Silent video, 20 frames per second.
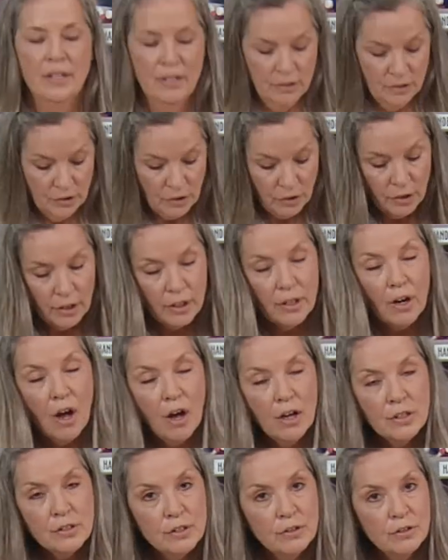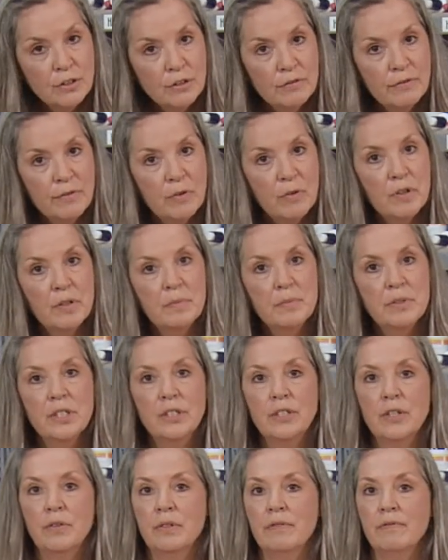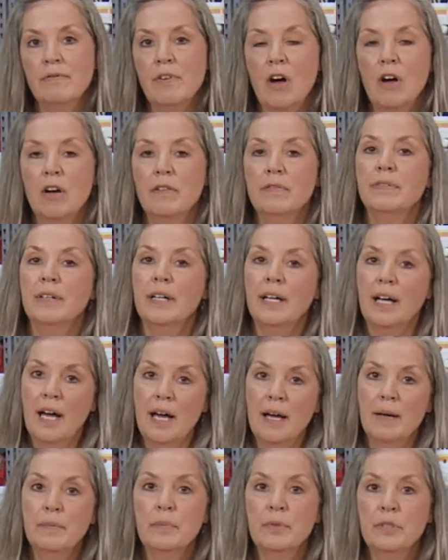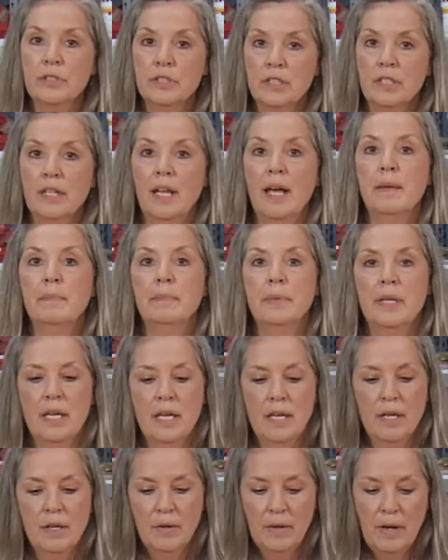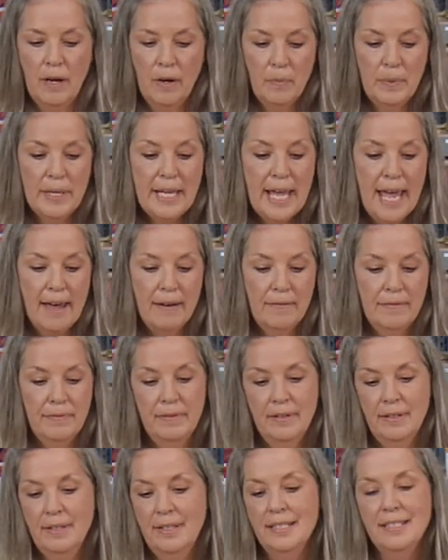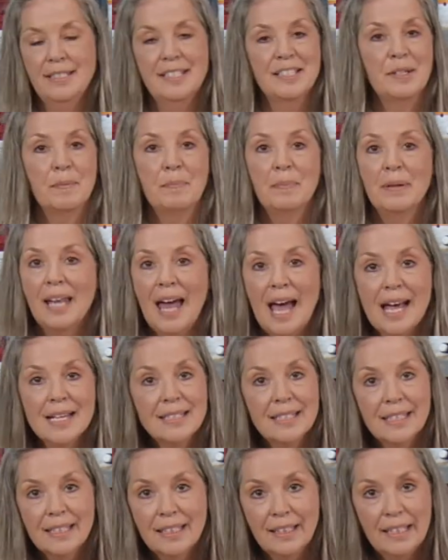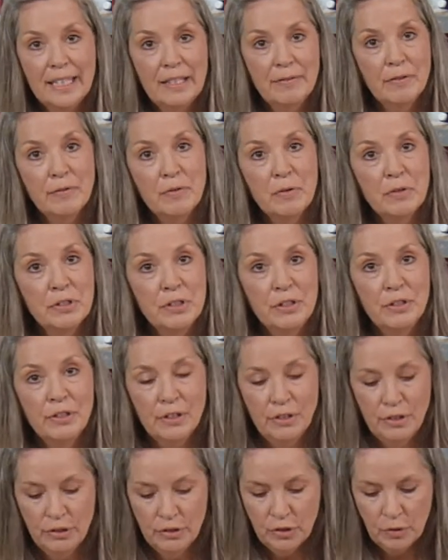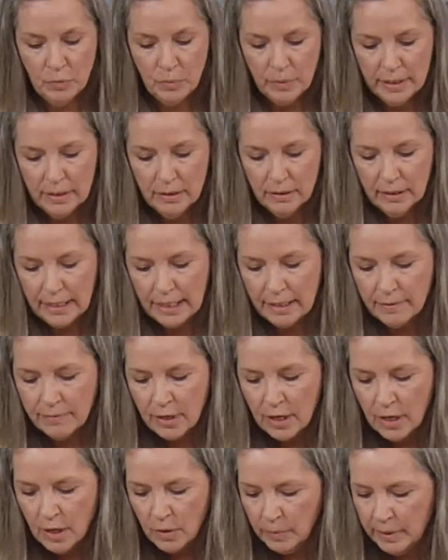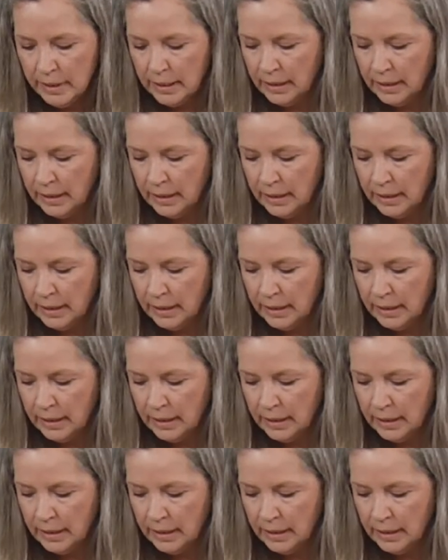So you can also do forms that don't involve a hump or a slump. We have this as a plastic leaf. Of course, you could use a real leaf. We